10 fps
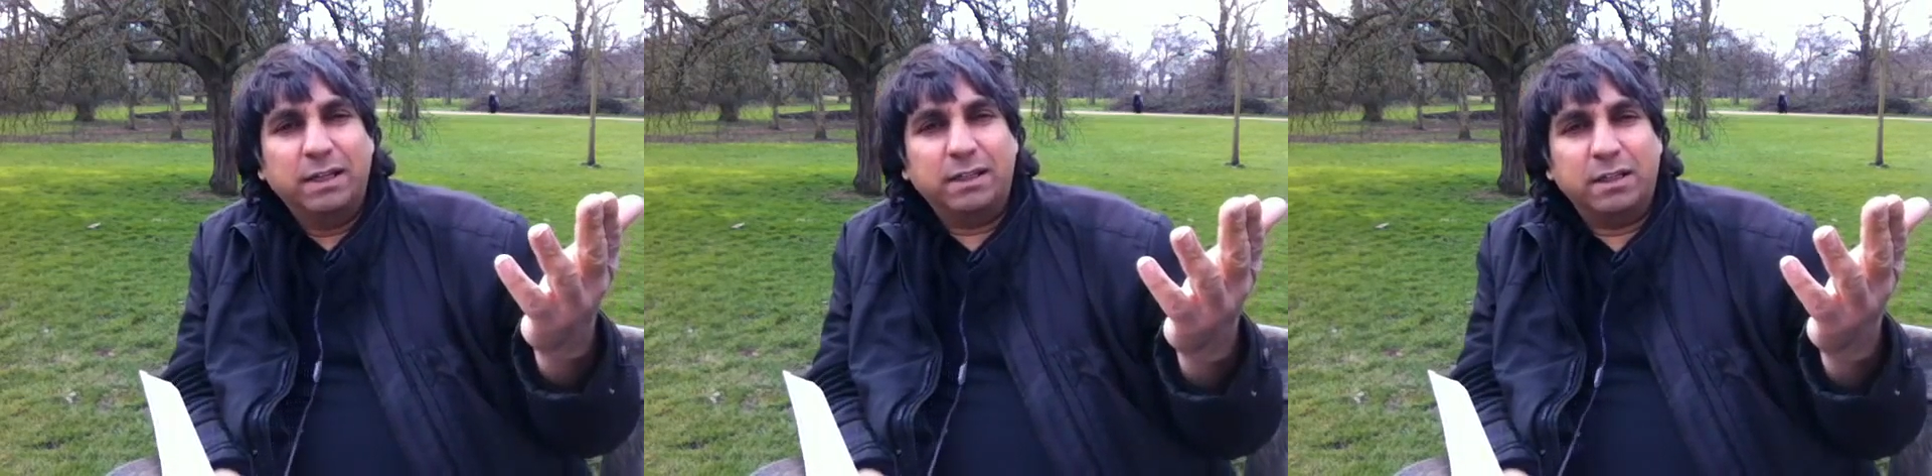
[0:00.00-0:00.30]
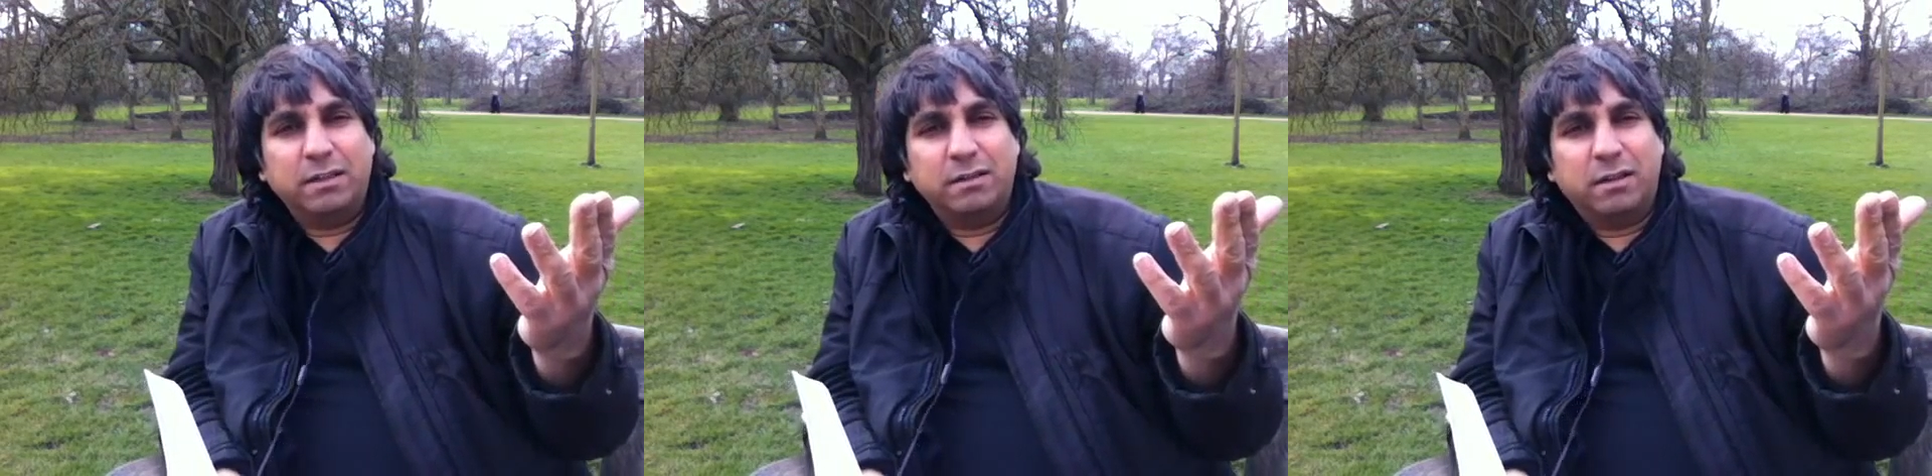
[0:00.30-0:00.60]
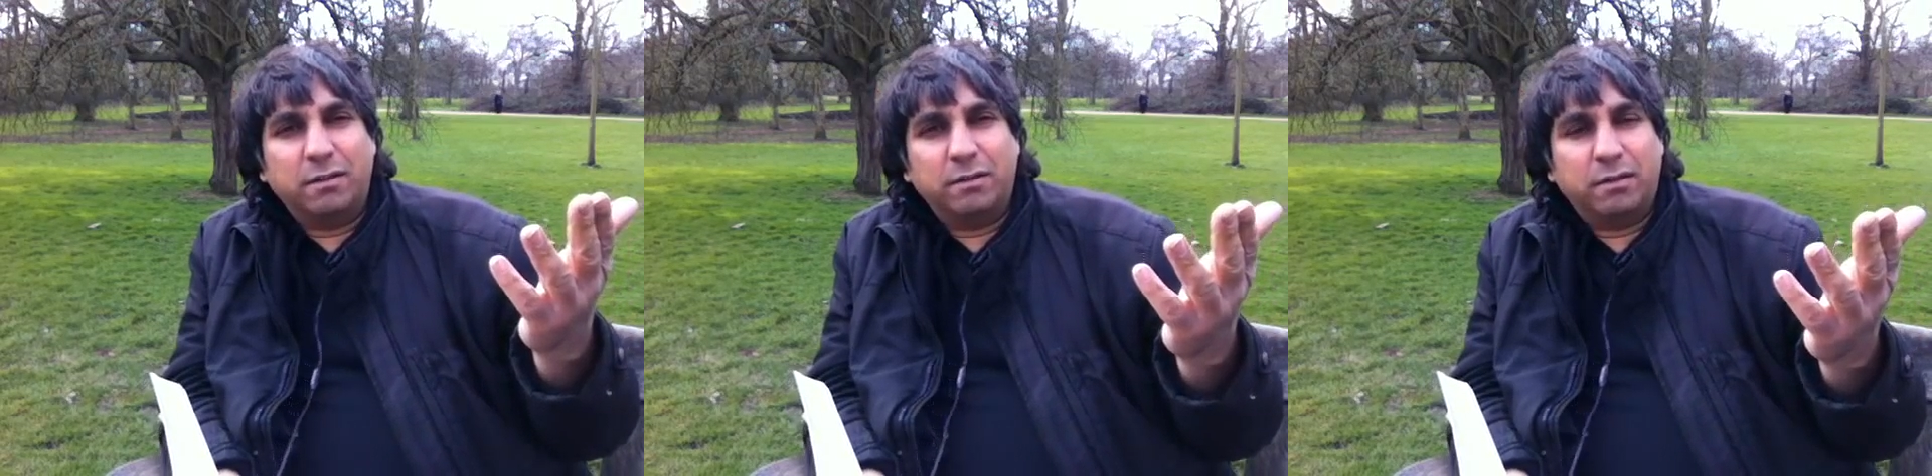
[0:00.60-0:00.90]
It,
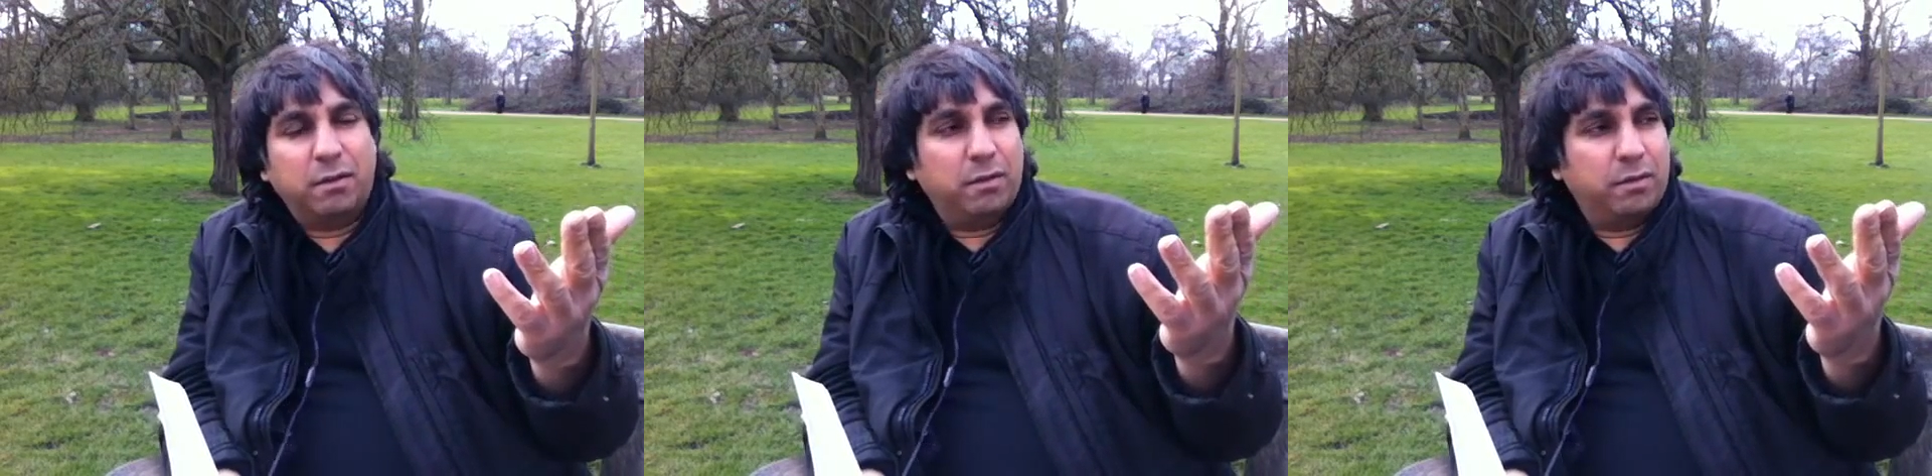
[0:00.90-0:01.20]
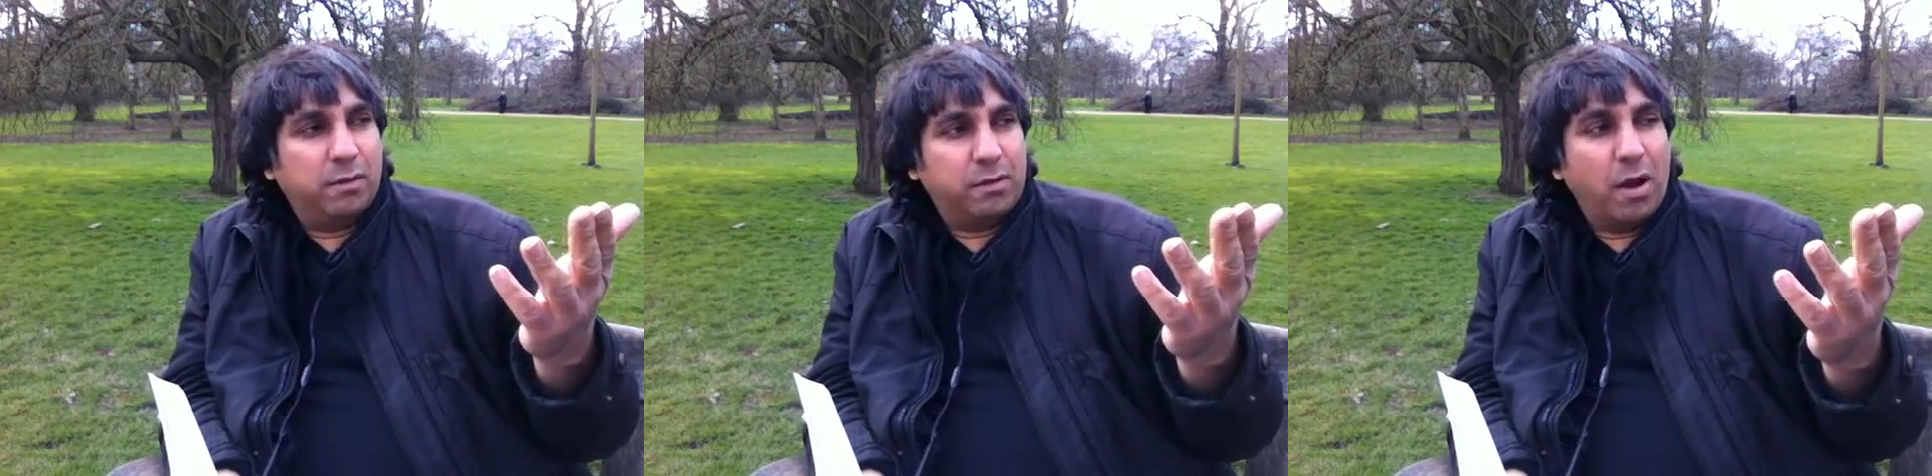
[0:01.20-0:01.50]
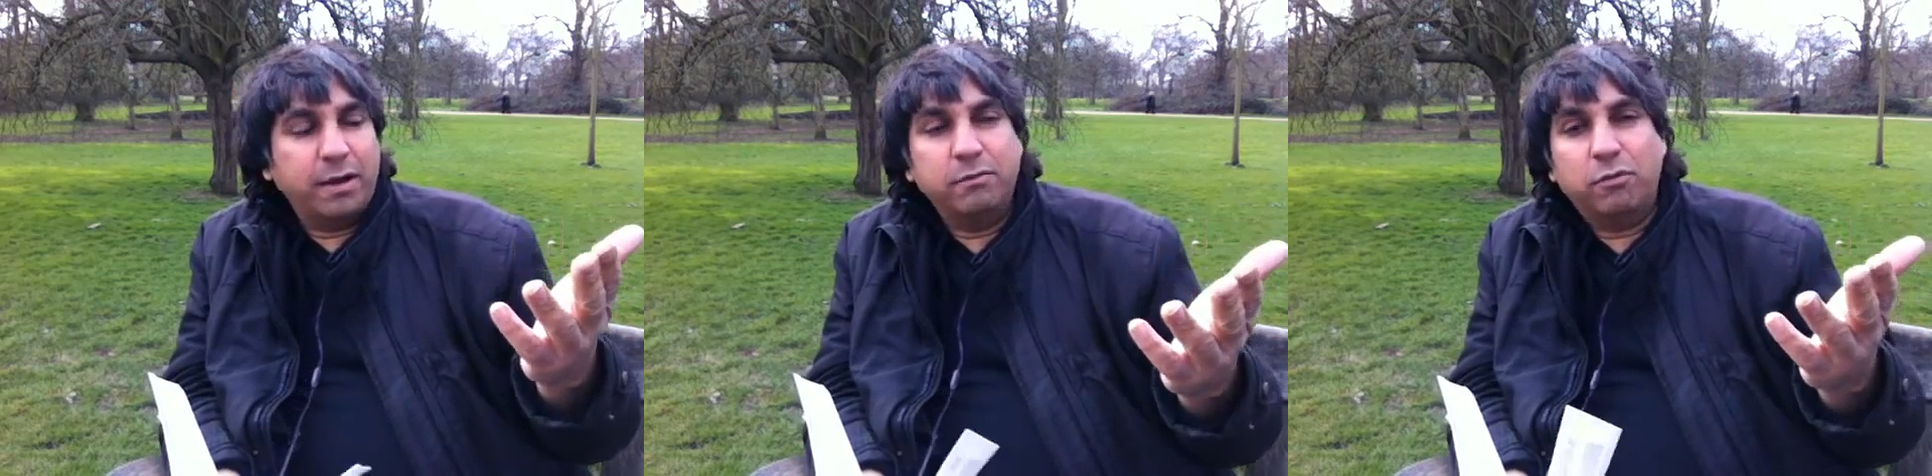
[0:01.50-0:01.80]
it, the, the, the
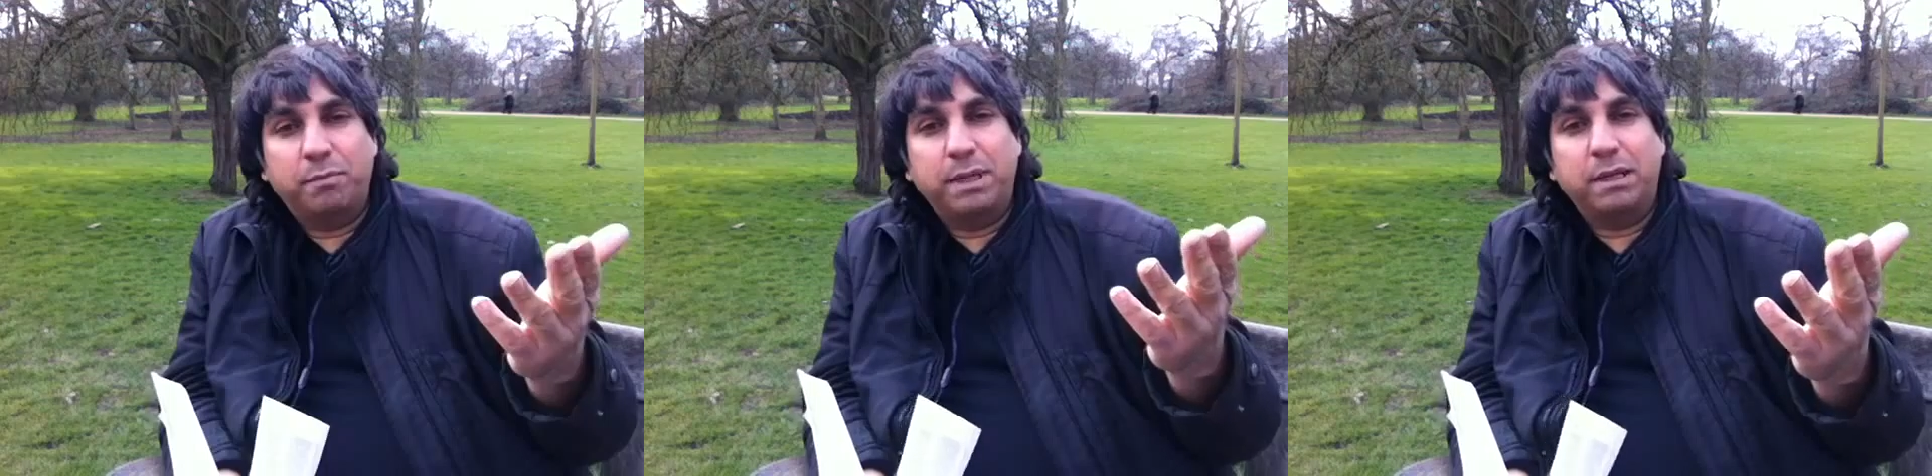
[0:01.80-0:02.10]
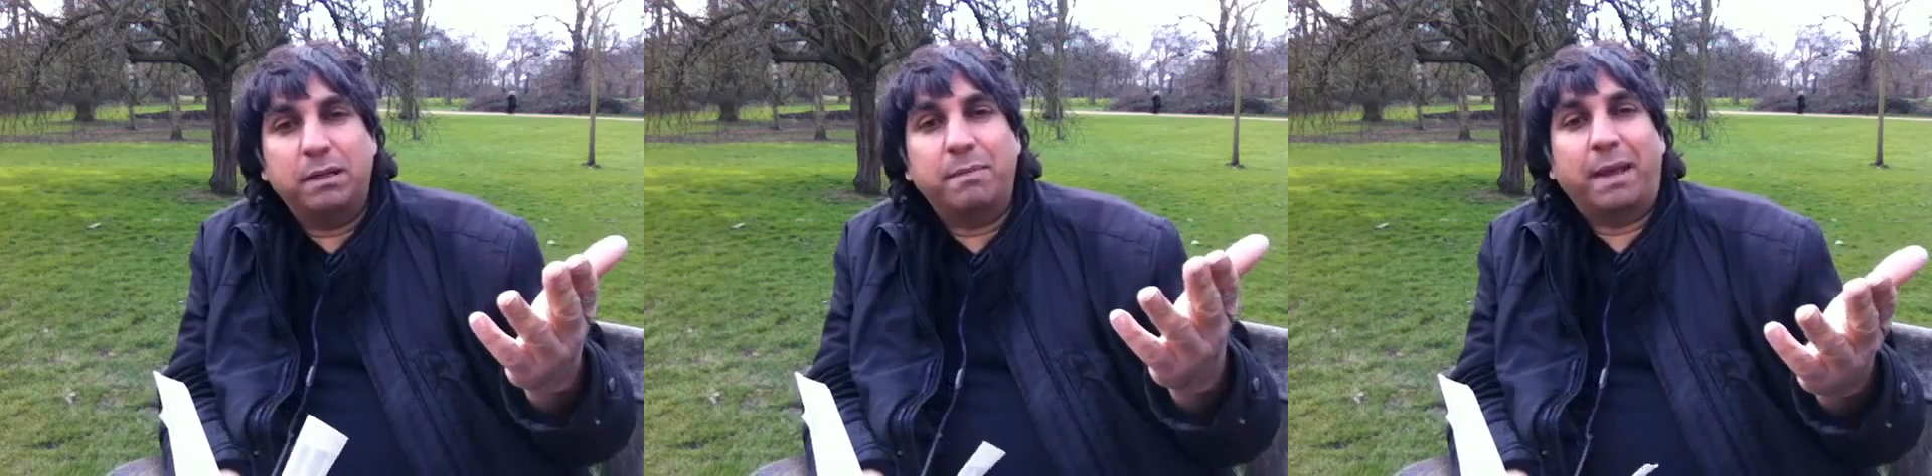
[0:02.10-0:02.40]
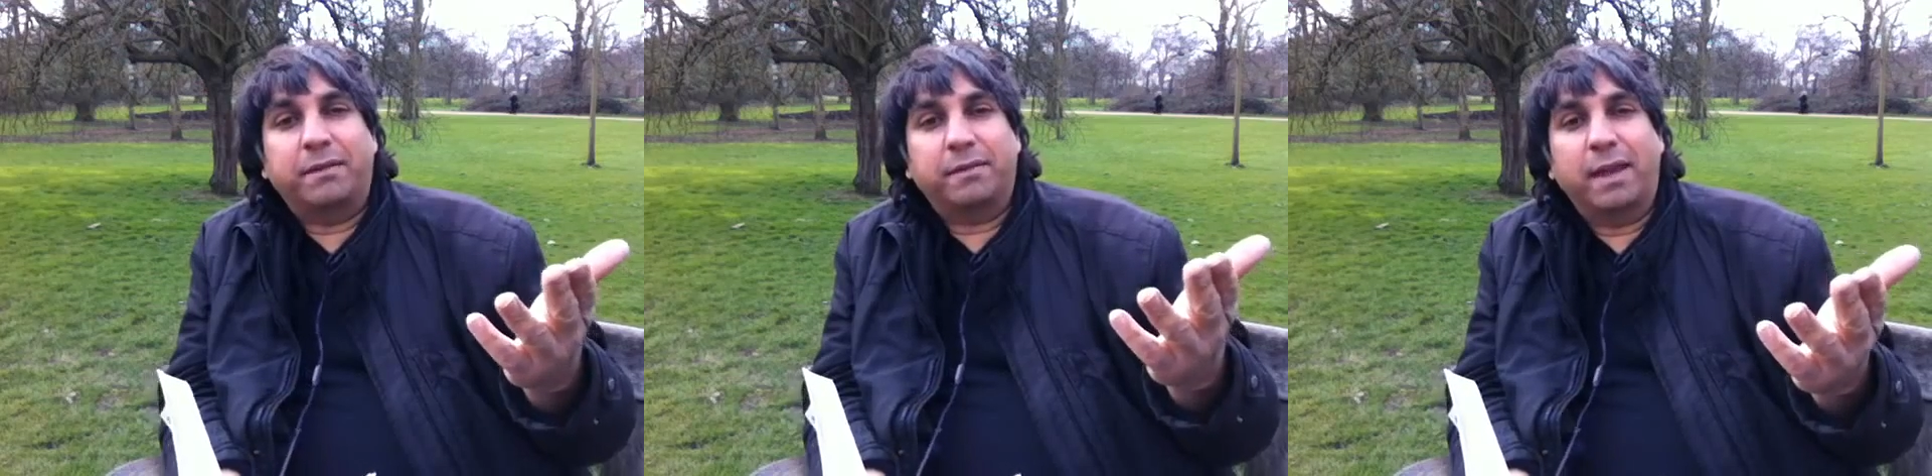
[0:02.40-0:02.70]
garden will be in a
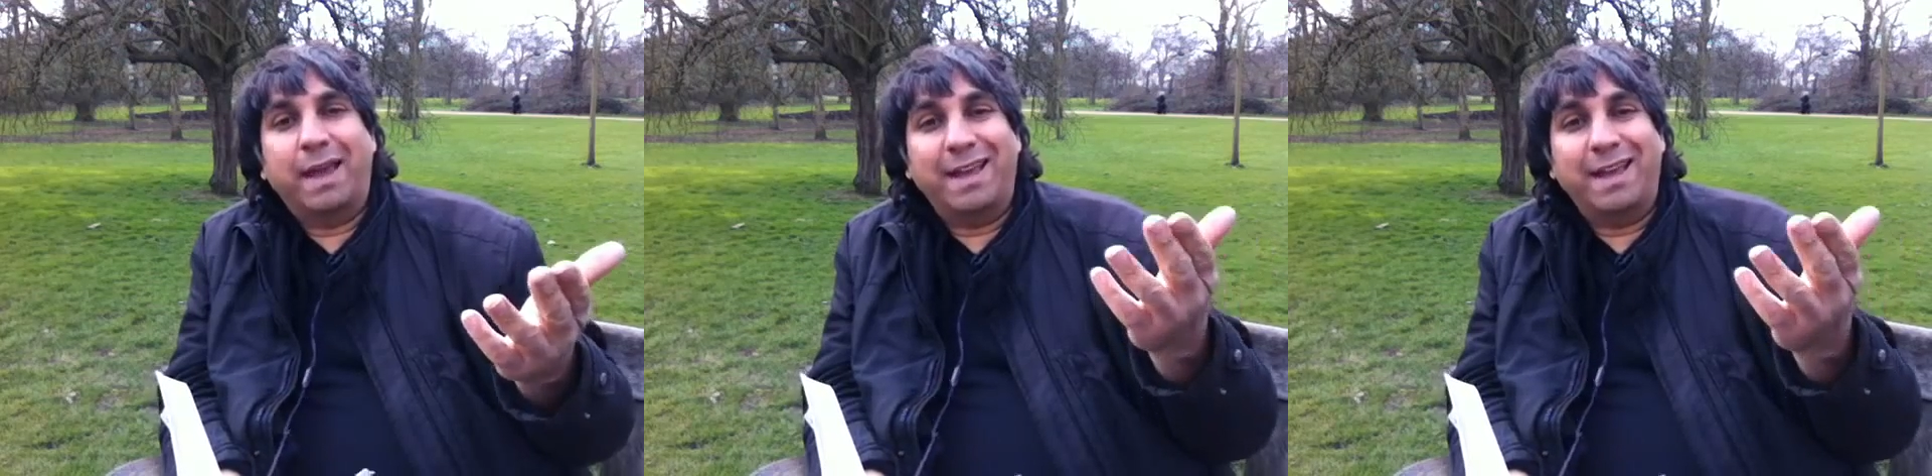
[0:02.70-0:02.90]
mess.